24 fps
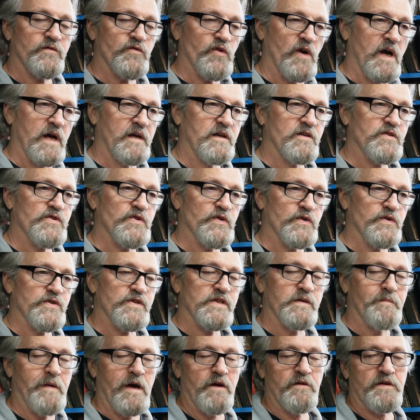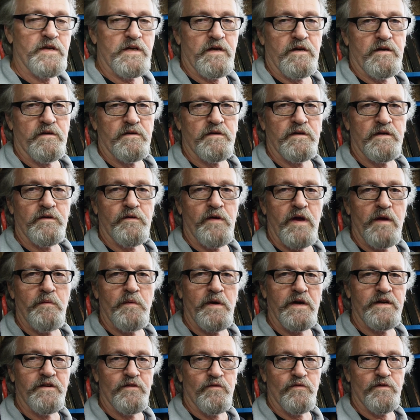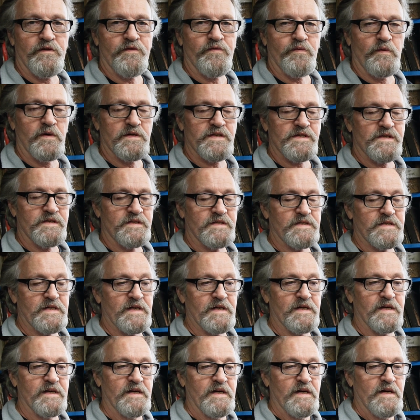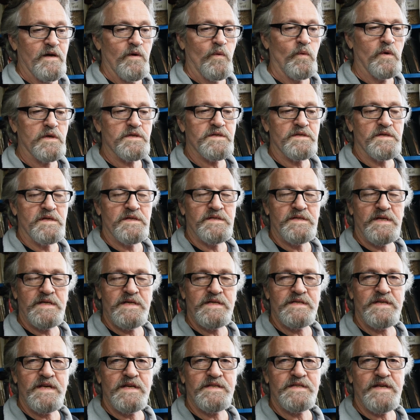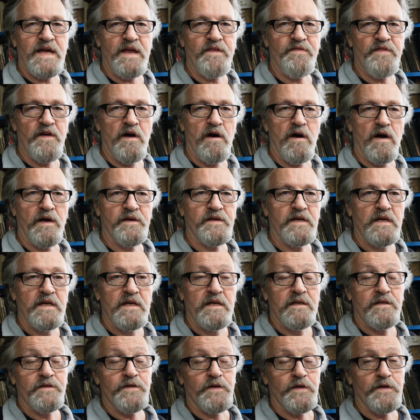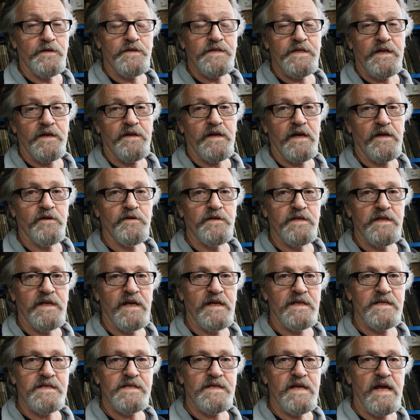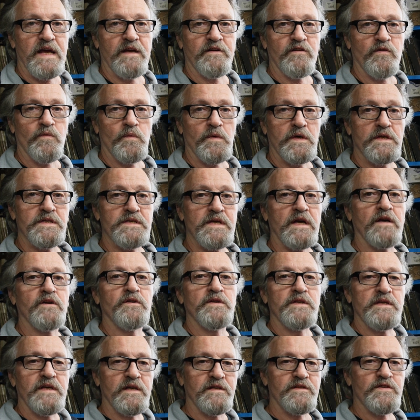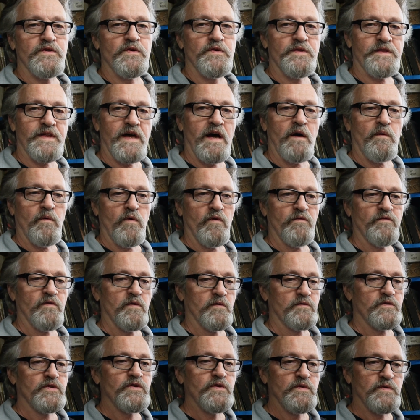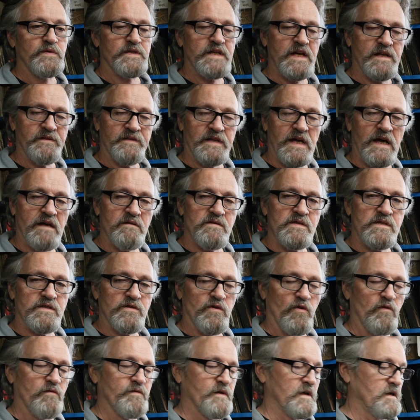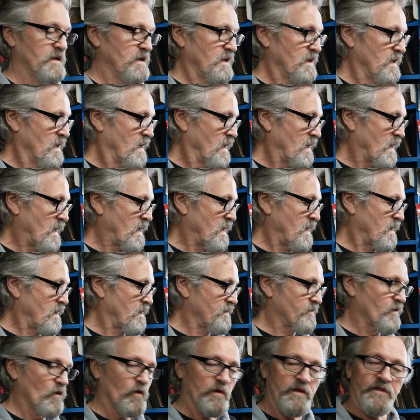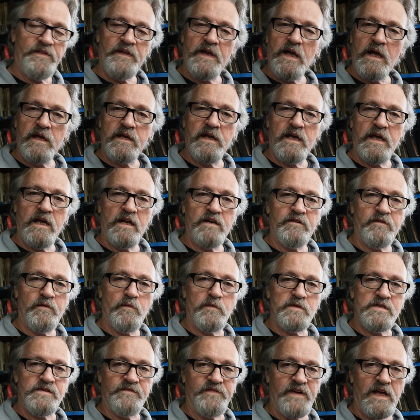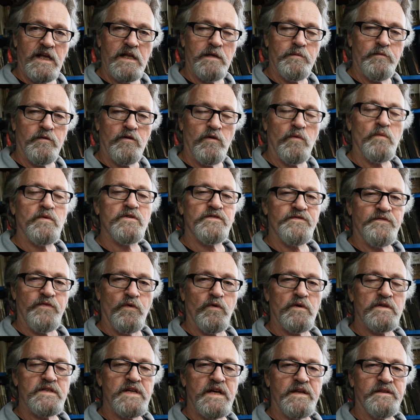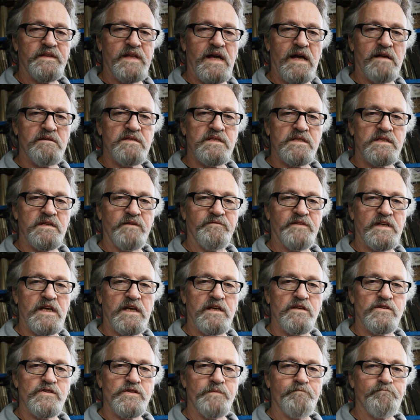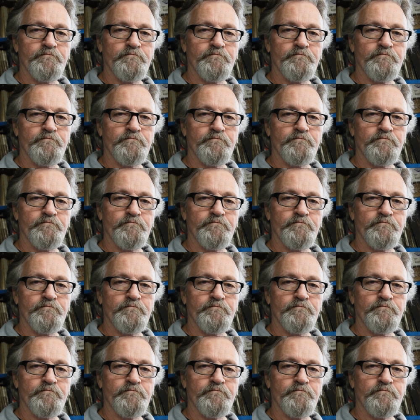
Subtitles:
trying to search them out here in the Great White North wasn't as easy as I thought. Turns out I couldn't get standard ones. I couldn't get 2 10,000ths over. The only thing I could get that was available was 4 10,000ths of an inch.